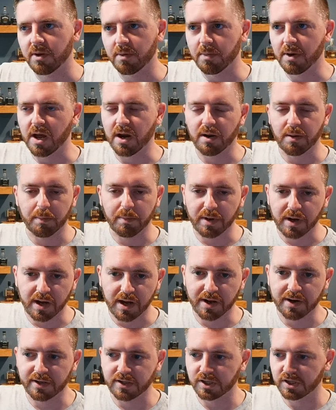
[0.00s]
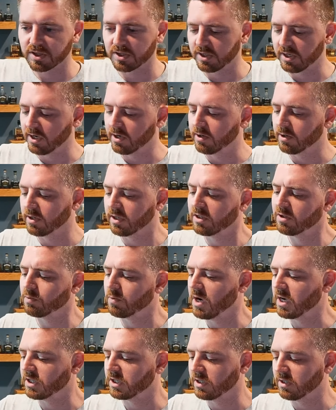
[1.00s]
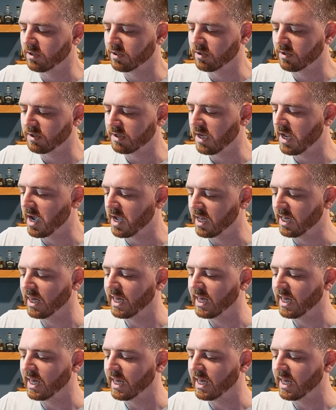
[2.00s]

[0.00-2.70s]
their bottle and bond or just standard expressions and see how you